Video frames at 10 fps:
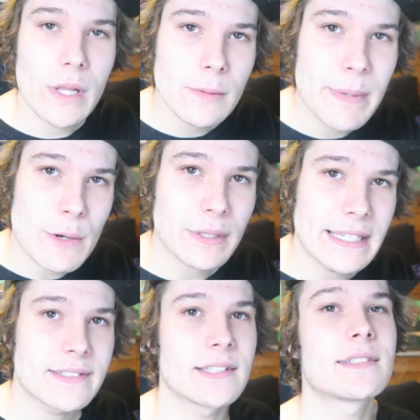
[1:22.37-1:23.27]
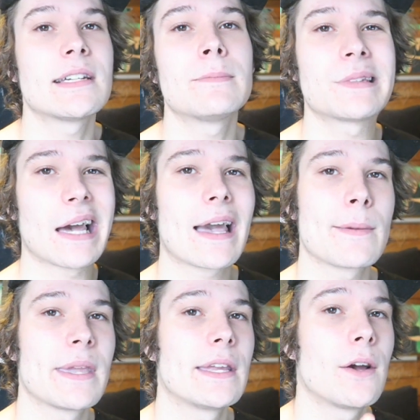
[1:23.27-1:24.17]
will be releasing
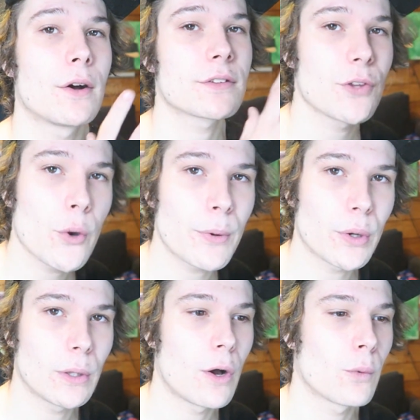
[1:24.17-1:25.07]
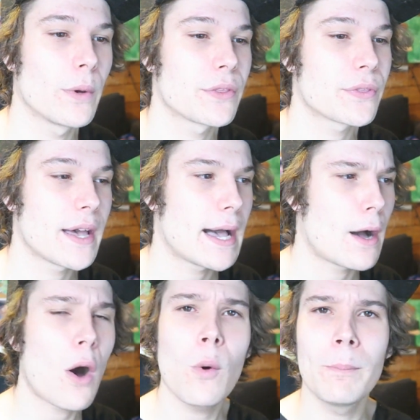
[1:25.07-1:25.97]
sometime in October along with uh,
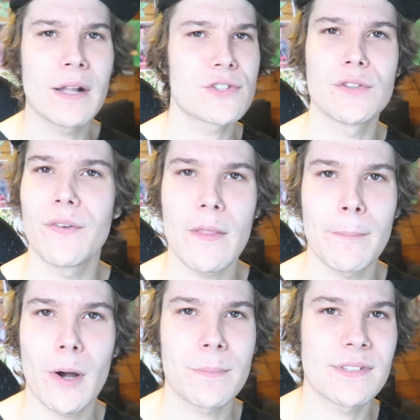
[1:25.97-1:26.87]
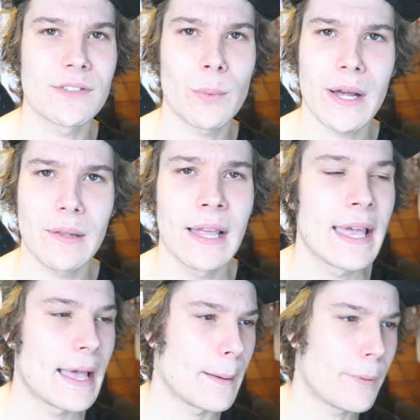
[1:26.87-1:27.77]
a whole bunch of other pops as well,
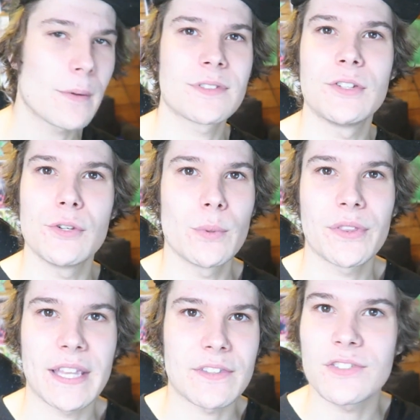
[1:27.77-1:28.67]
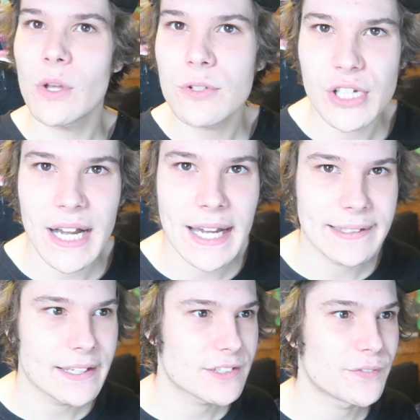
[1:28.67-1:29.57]
uh, pops to do with like the Soldier
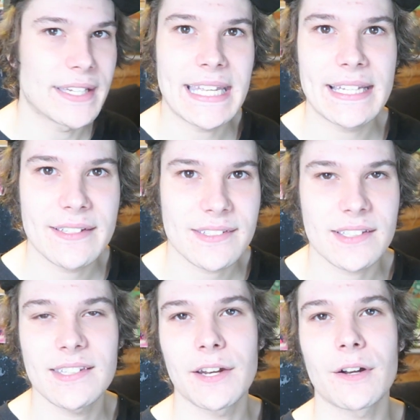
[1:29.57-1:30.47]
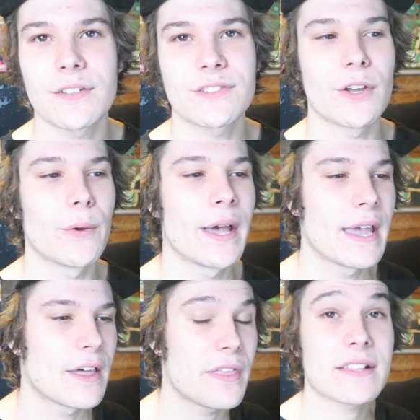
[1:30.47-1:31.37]
Heartless, Vanitas, etc. So
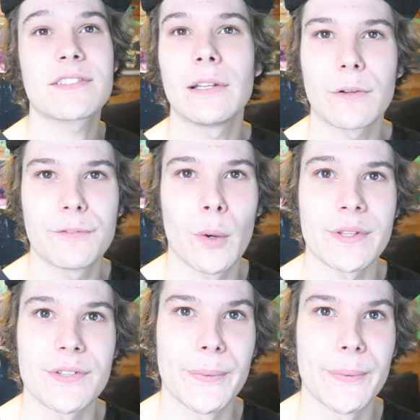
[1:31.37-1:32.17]
that's to look forward